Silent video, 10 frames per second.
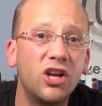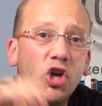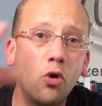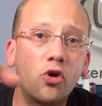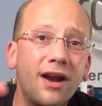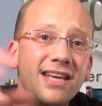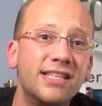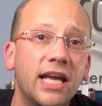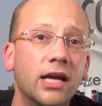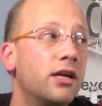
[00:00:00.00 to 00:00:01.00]
Go
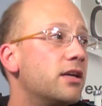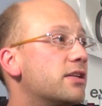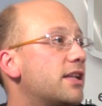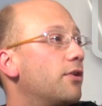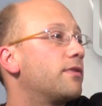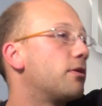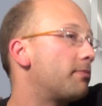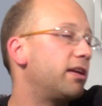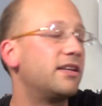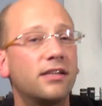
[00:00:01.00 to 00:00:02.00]
crazy. Stay over there,
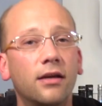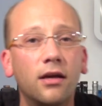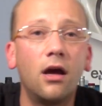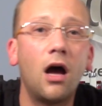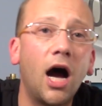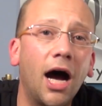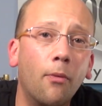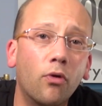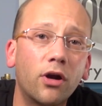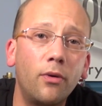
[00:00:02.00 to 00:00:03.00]
please.
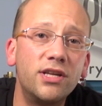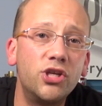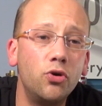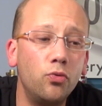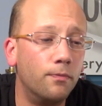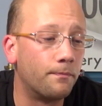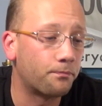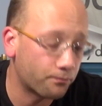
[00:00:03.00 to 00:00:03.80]
Uh, we're going to.